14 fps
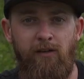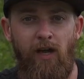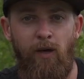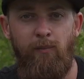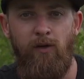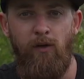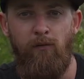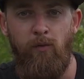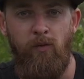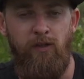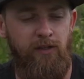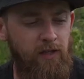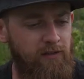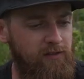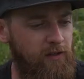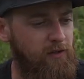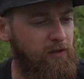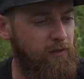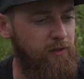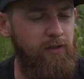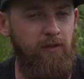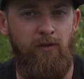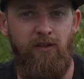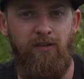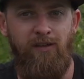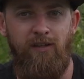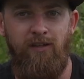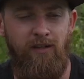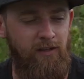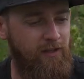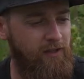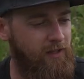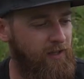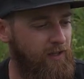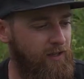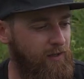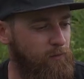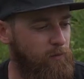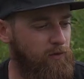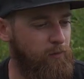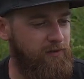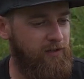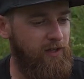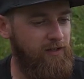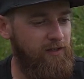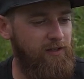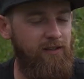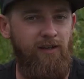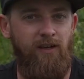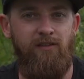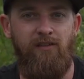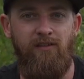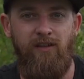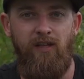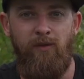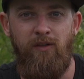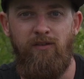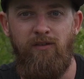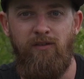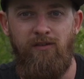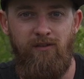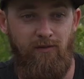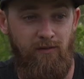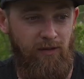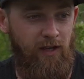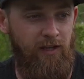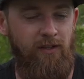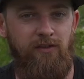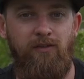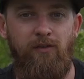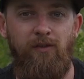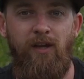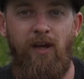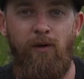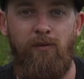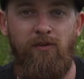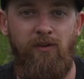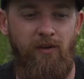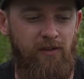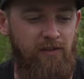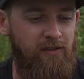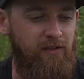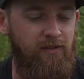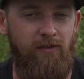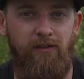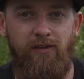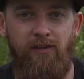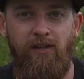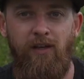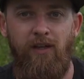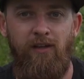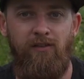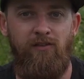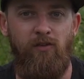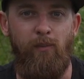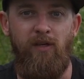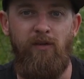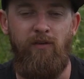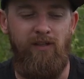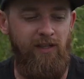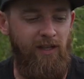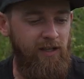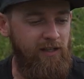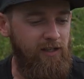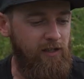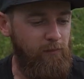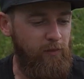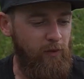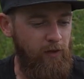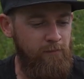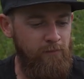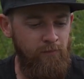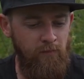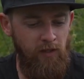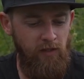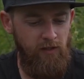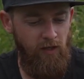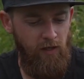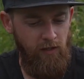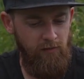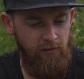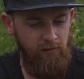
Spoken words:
camping over the weekend, so I think I'm going to take it with my tent and just keep it just hanging just on the outside to try and stop anything getting in. But yeah,